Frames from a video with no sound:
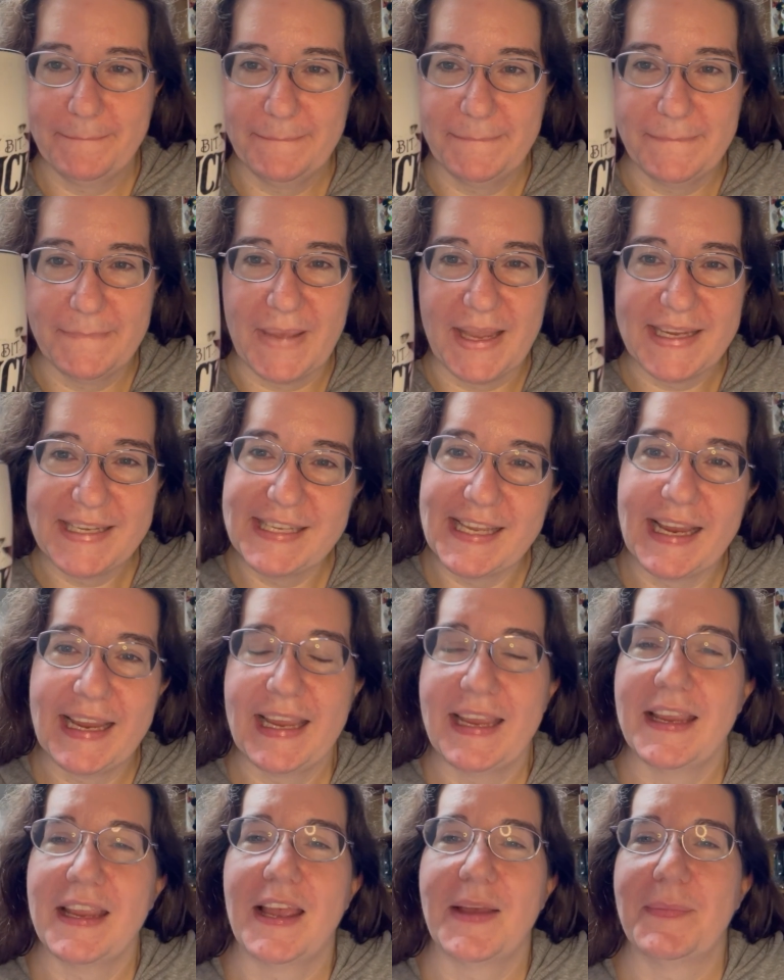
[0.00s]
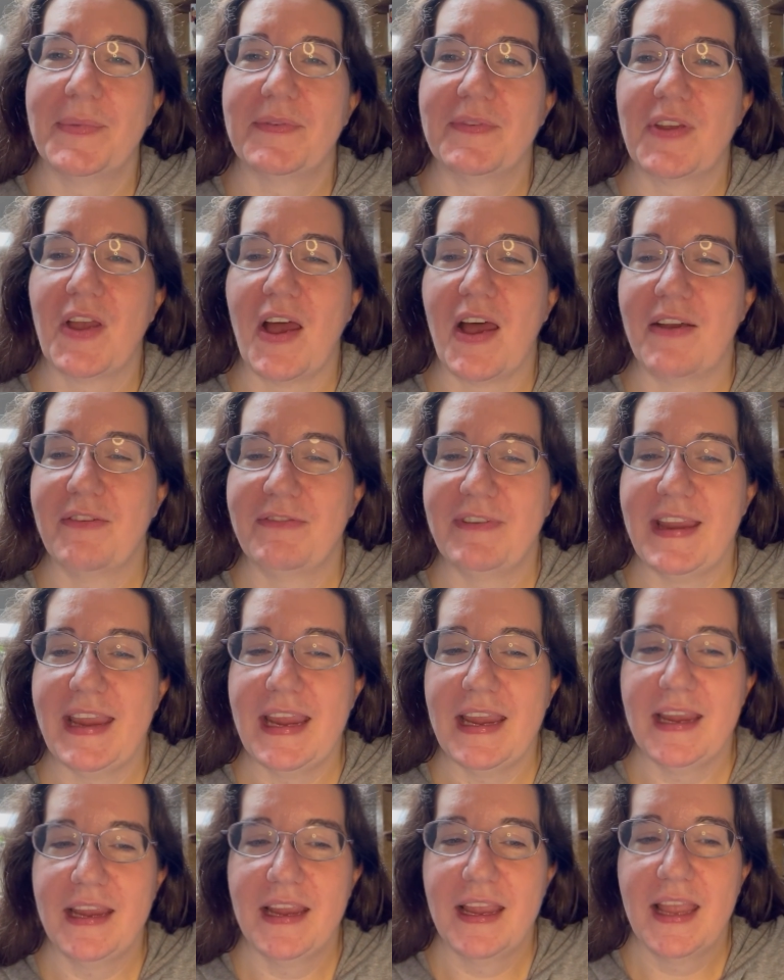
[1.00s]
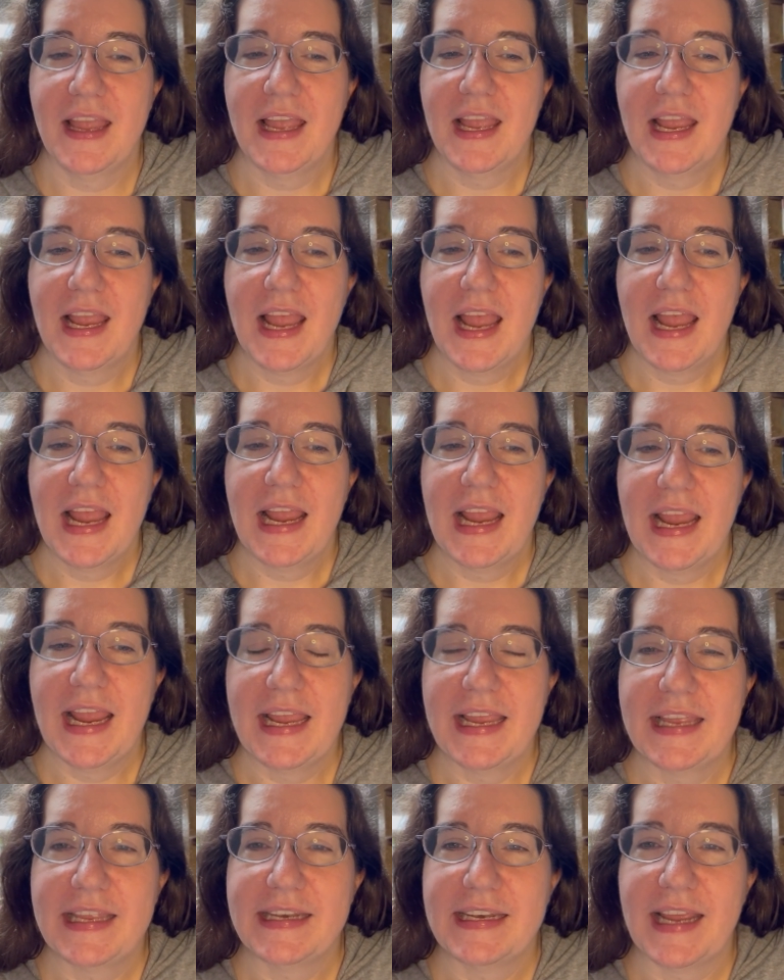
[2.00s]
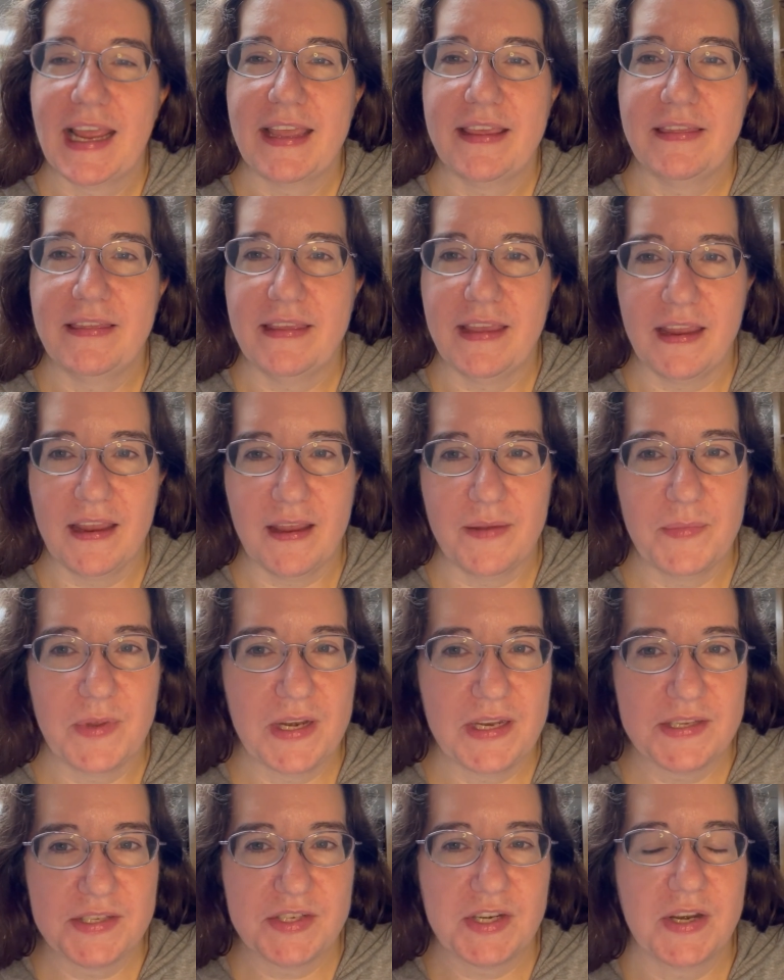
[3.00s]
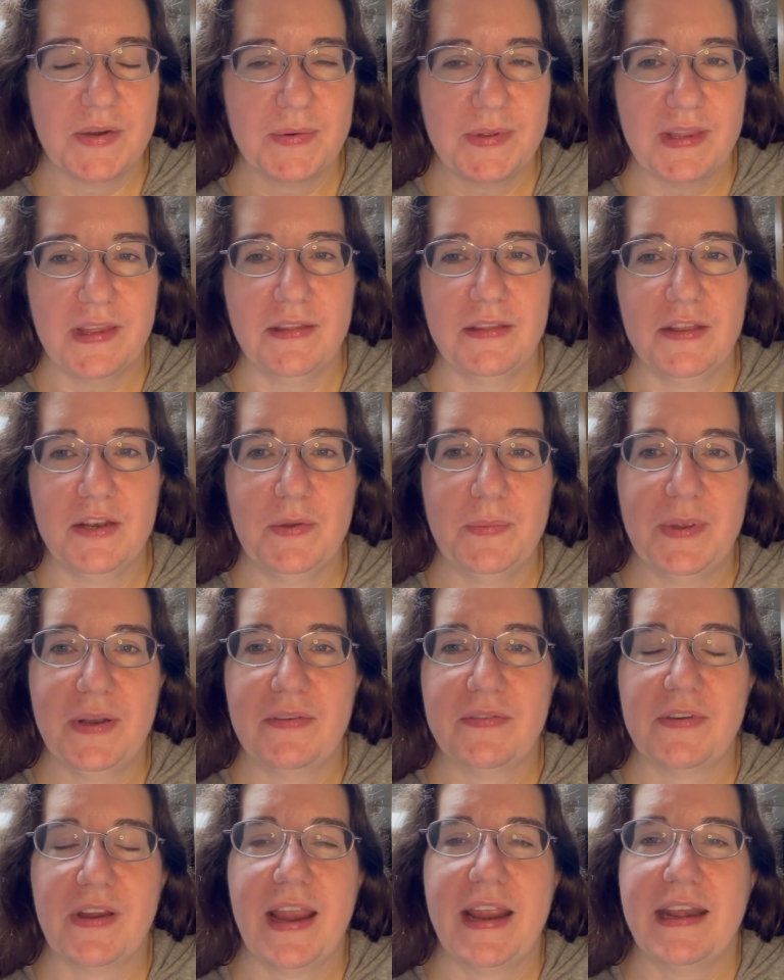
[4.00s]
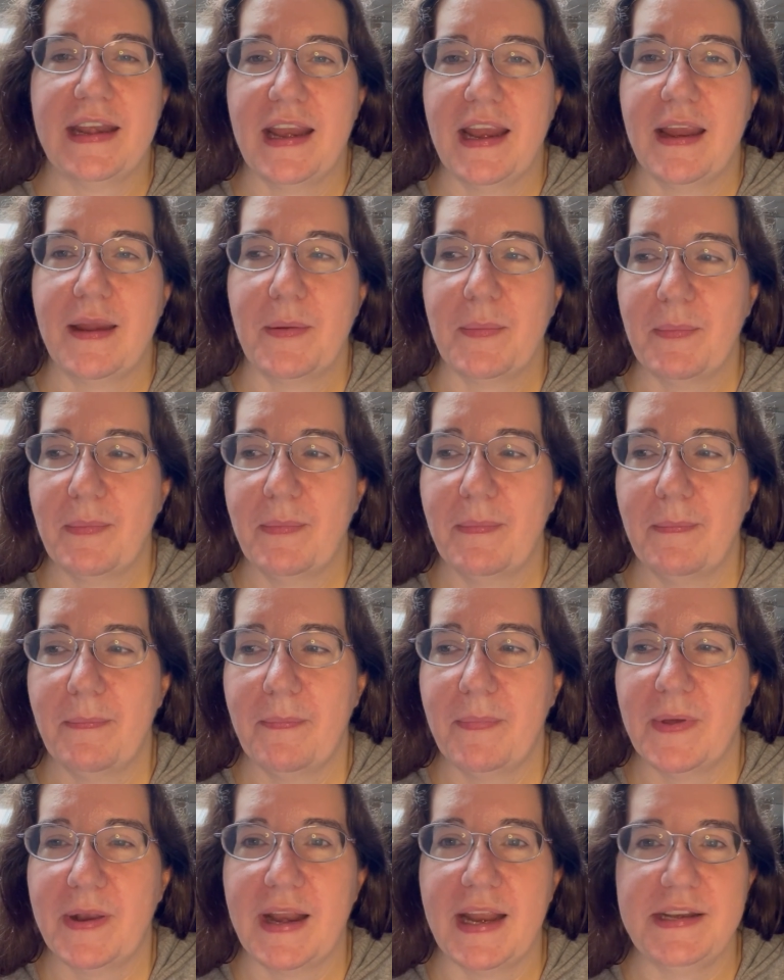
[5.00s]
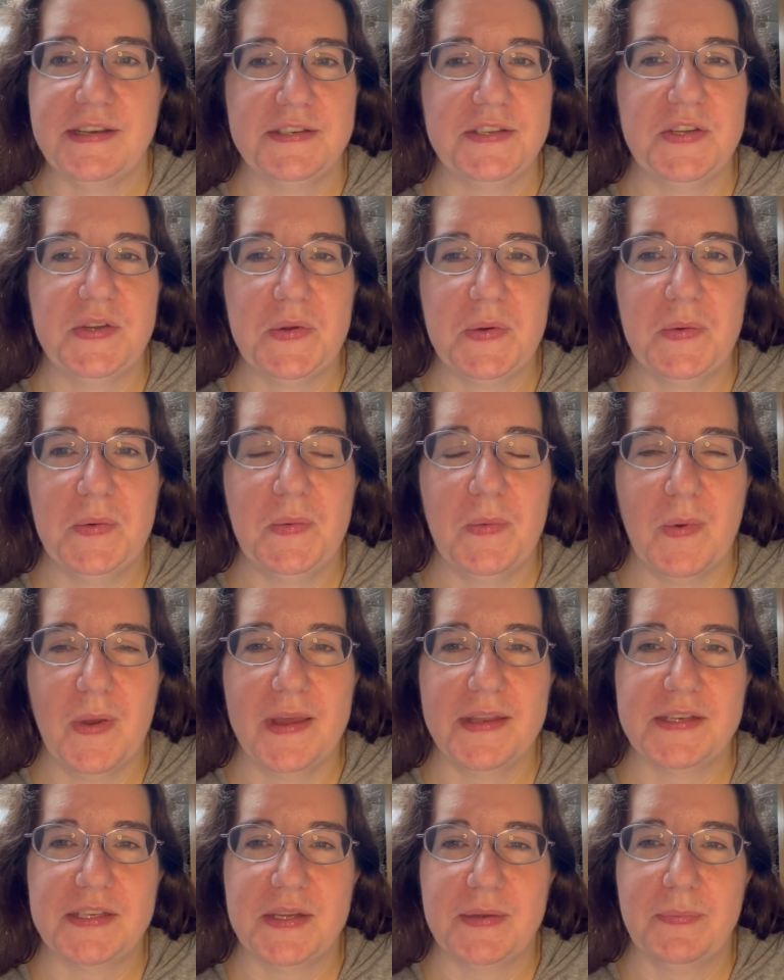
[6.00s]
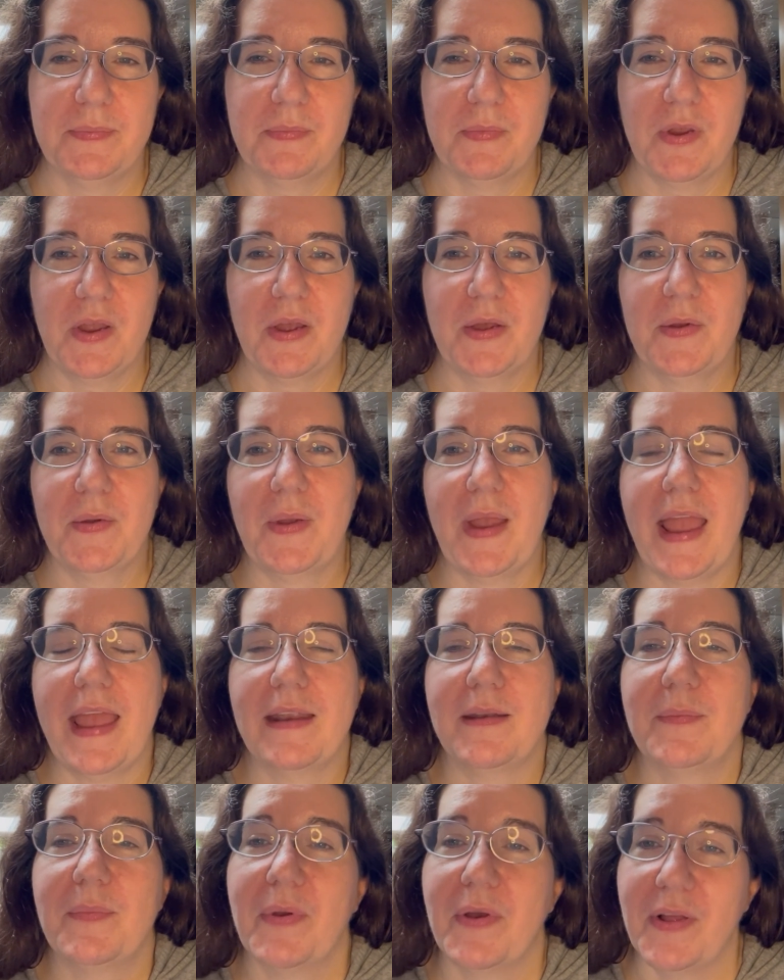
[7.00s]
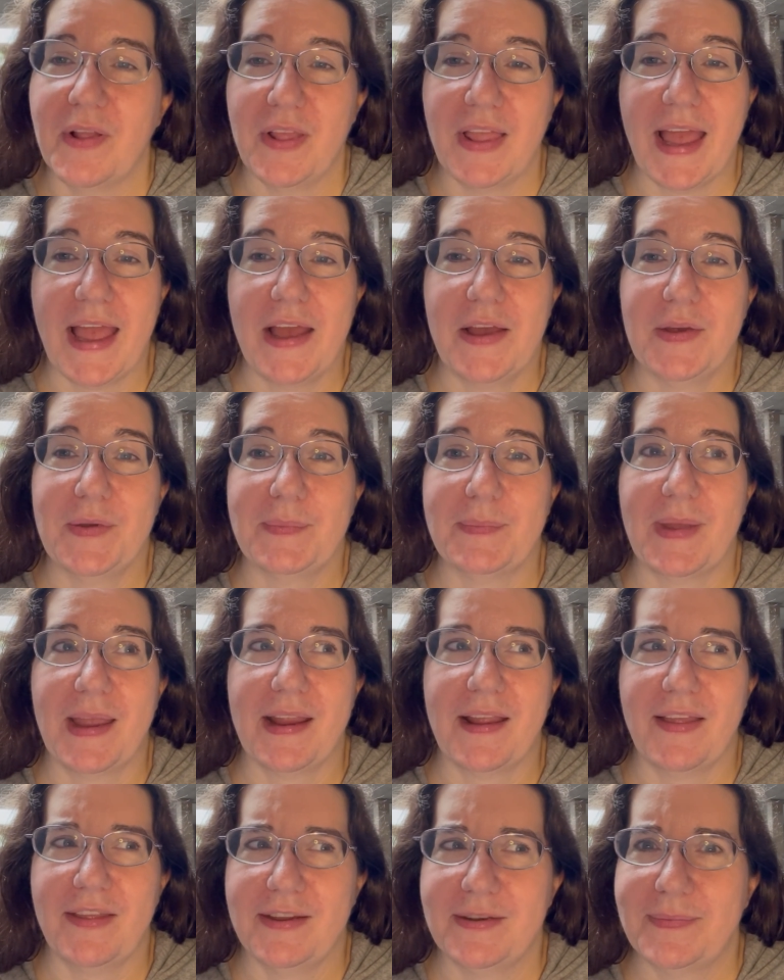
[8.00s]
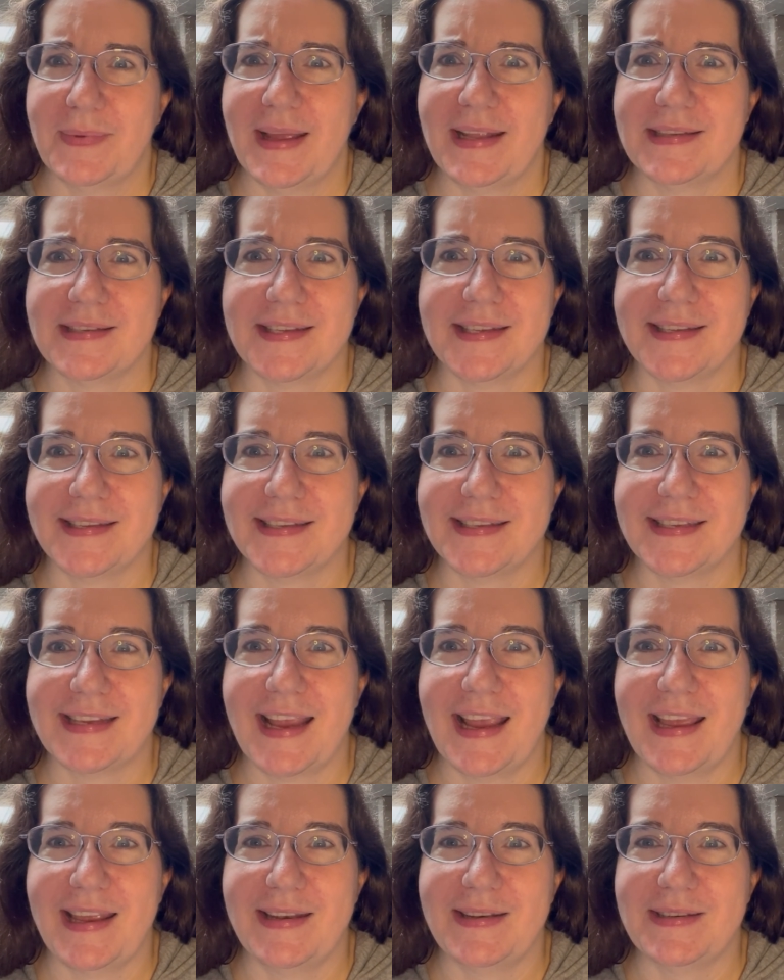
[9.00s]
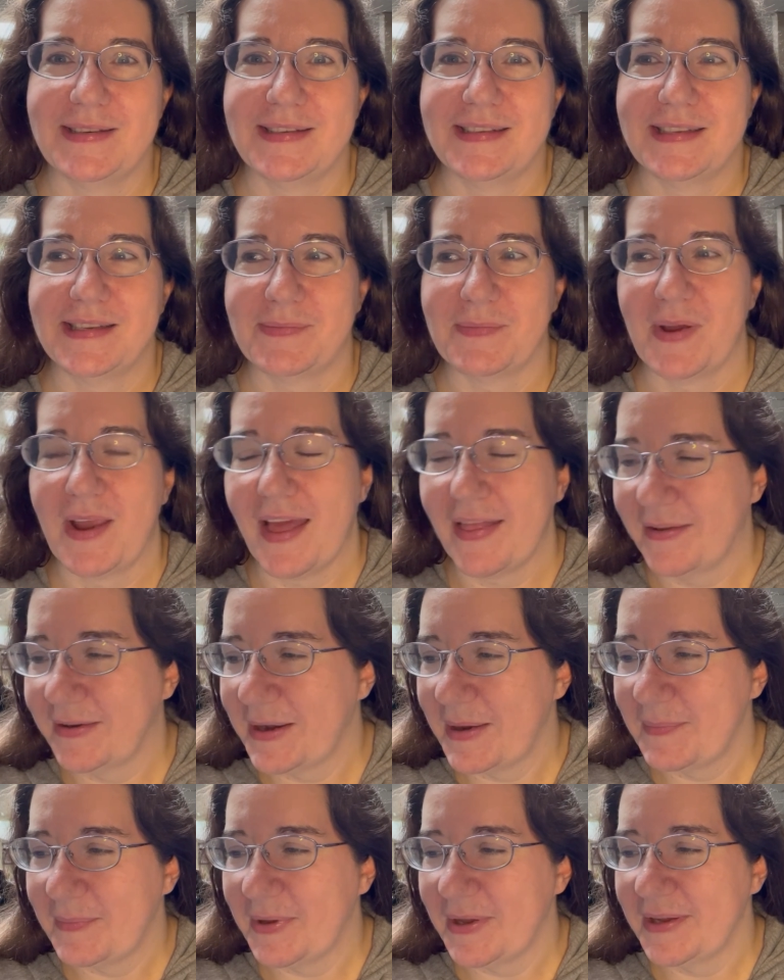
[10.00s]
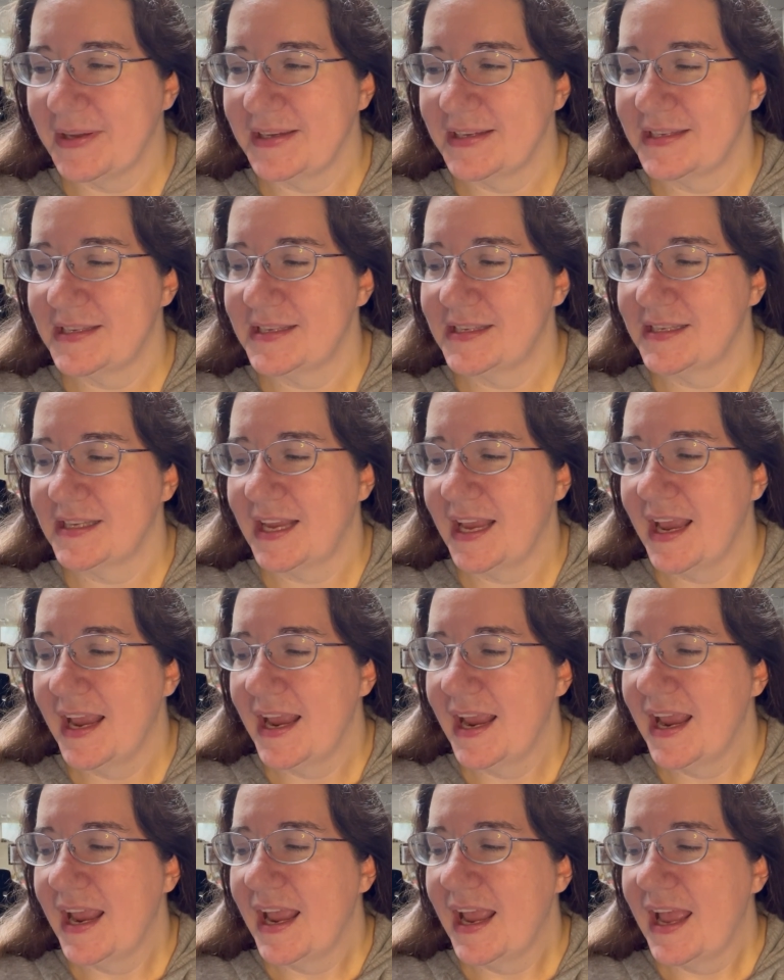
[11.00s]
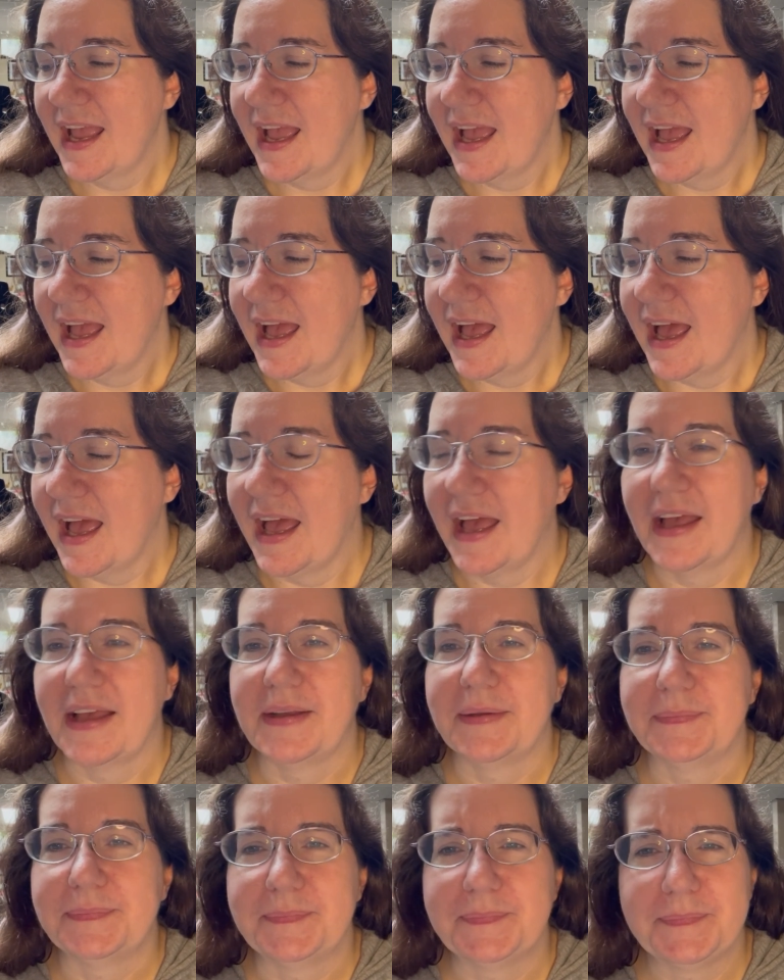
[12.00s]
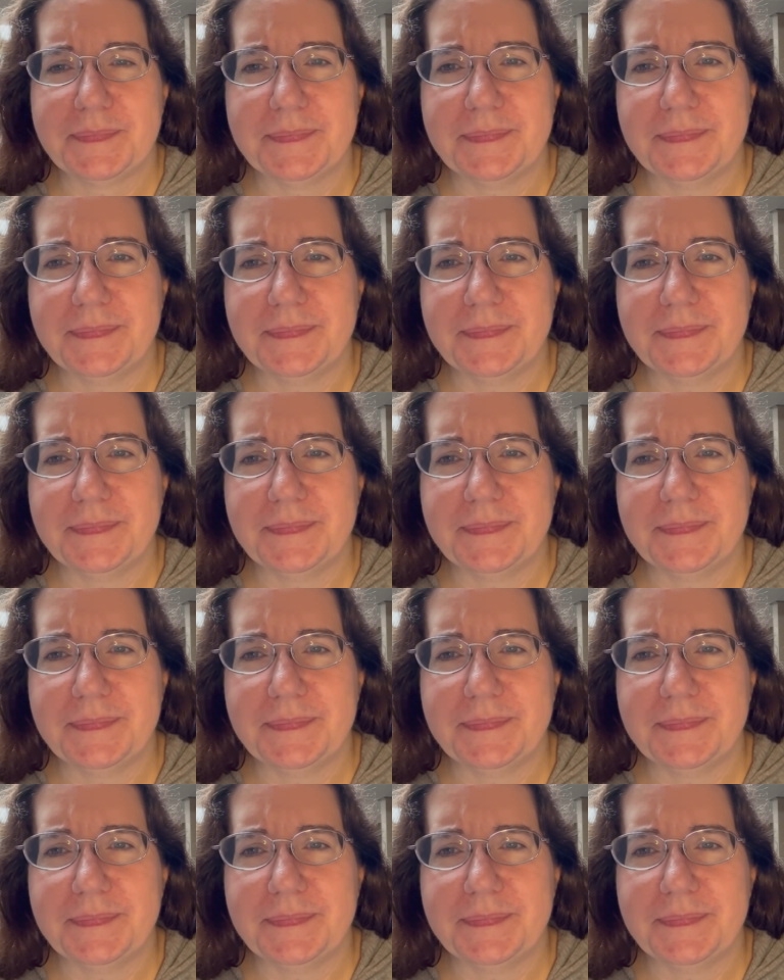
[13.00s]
my second cup of coffee, and I think I'm going to start with a little bit of writing, but I do want to go and pull out my colored pencils and some coloring books. And